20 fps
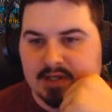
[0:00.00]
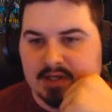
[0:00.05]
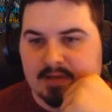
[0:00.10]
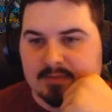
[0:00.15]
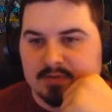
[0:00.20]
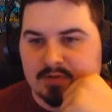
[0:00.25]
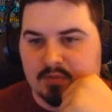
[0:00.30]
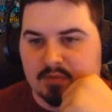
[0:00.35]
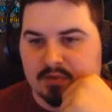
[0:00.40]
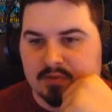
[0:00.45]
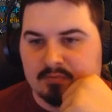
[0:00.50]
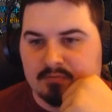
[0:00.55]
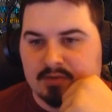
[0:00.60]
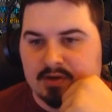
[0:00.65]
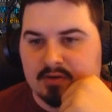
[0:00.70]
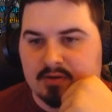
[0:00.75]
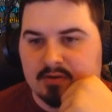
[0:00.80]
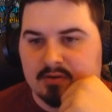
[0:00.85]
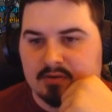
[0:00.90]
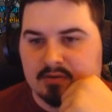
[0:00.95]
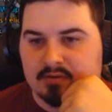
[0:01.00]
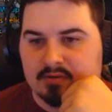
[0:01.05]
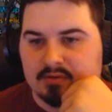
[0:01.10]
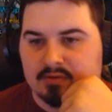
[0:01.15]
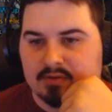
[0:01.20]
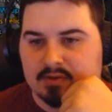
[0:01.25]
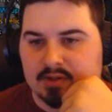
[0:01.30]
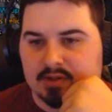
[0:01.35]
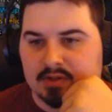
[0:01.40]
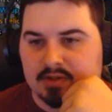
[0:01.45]
Empty wooden
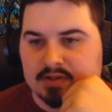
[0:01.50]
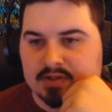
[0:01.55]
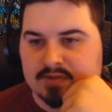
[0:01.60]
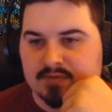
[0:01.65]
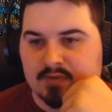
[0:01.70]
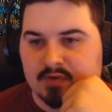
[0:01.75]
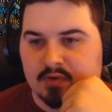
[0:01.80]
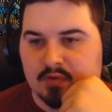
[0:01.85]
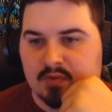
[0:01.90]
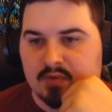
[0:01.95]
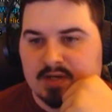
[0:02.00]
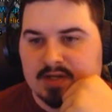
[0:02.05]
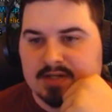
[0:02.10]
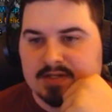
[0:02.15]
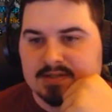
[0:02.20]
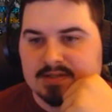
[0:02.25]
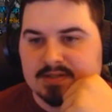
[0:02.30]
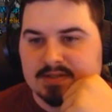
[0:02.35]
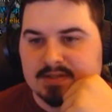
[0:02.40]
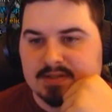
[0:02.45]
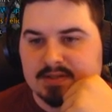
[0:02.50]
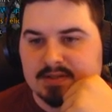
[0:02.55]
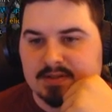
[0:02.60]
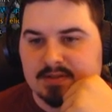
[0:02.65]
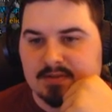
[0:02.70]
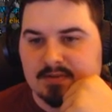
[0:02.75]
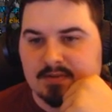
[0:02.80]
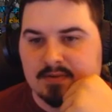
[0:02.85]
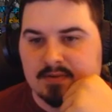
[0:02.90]
barrel. No, it's for quest.